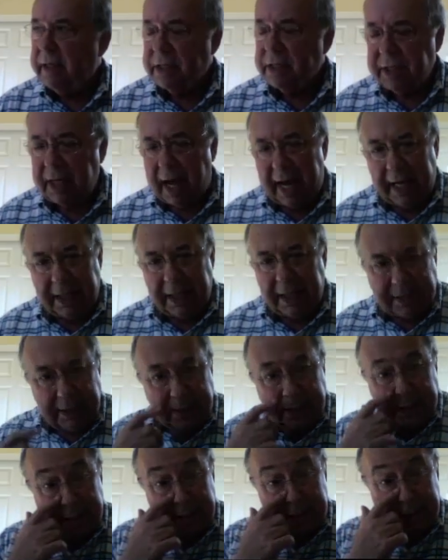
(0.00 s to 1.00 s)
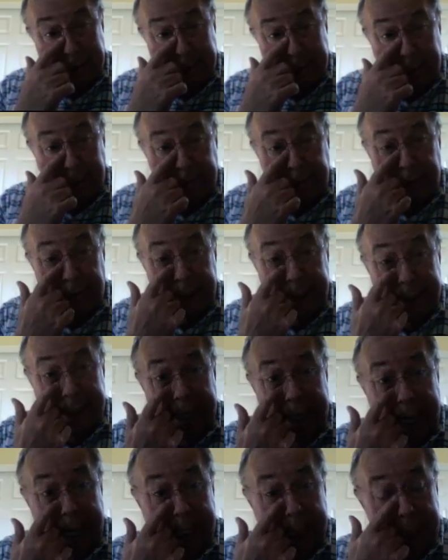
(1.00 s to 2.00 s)
the sciences and stuff like
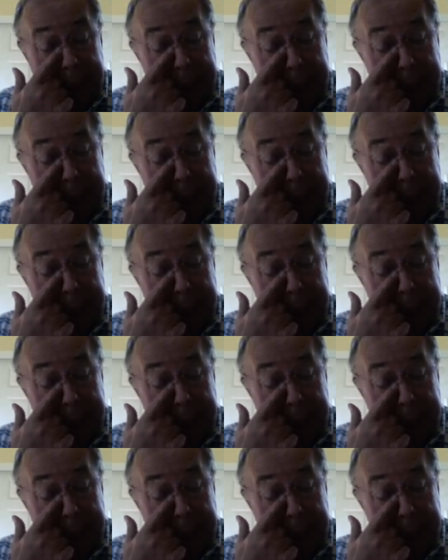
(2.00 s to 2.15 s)
that.